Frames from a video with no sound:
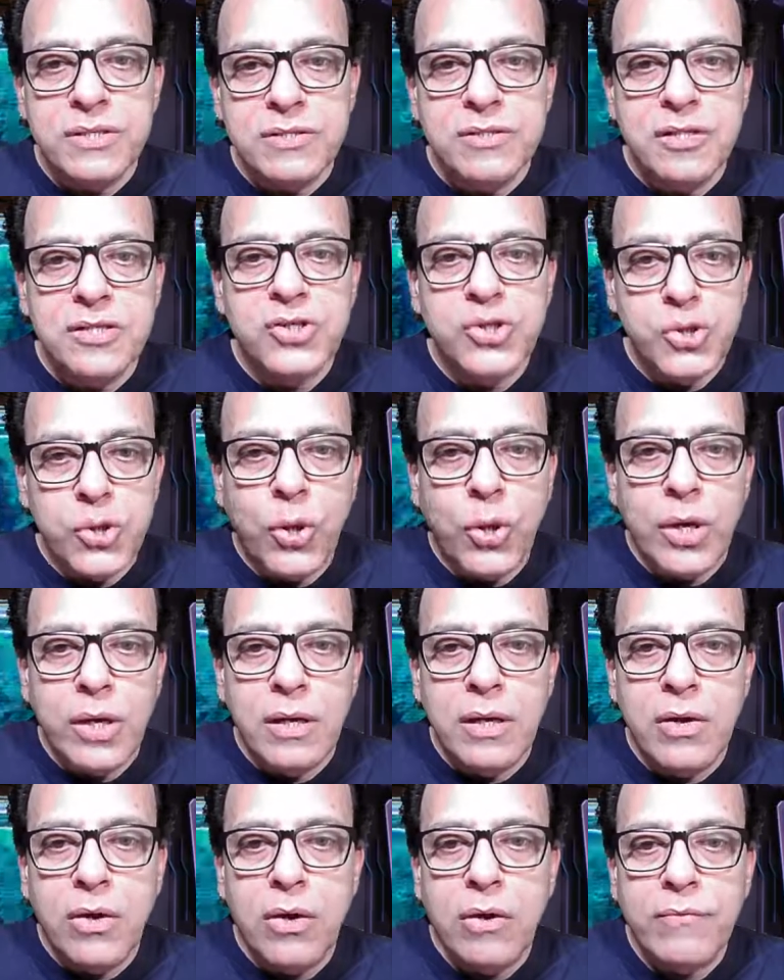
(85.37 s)
which is the
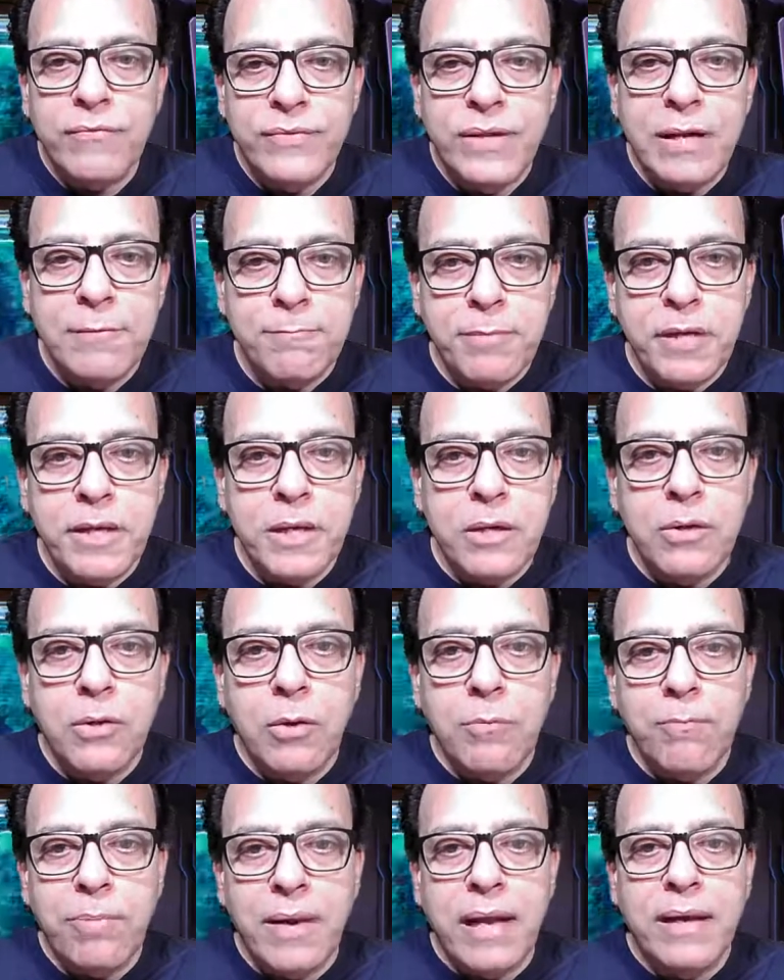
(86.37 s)
soil of that
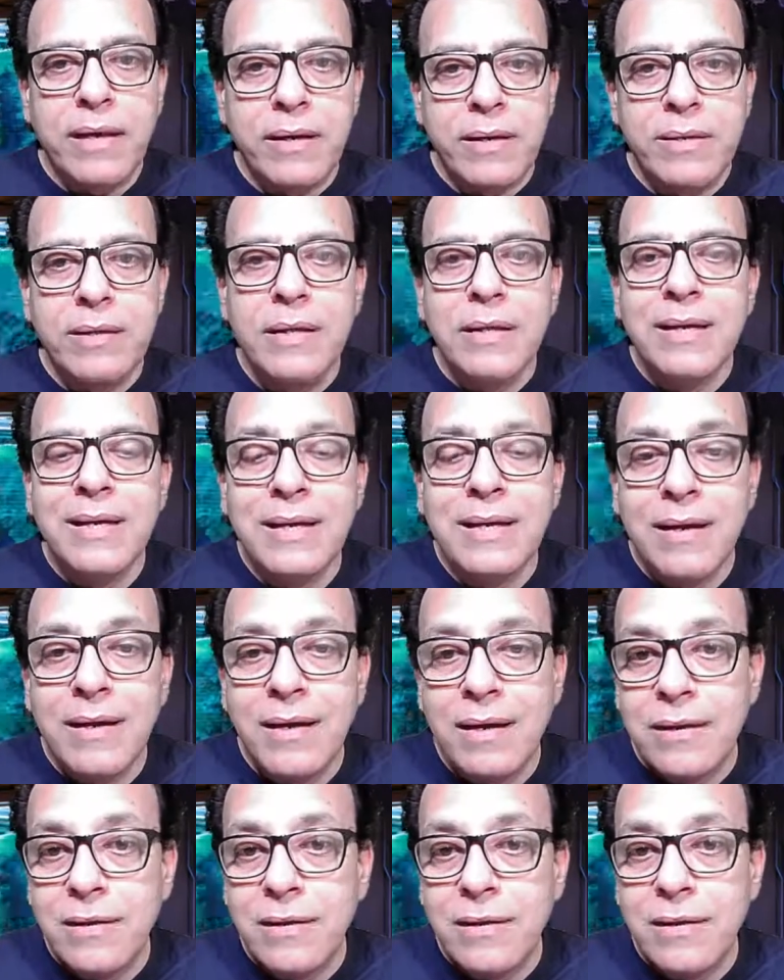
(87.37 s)
particular planet,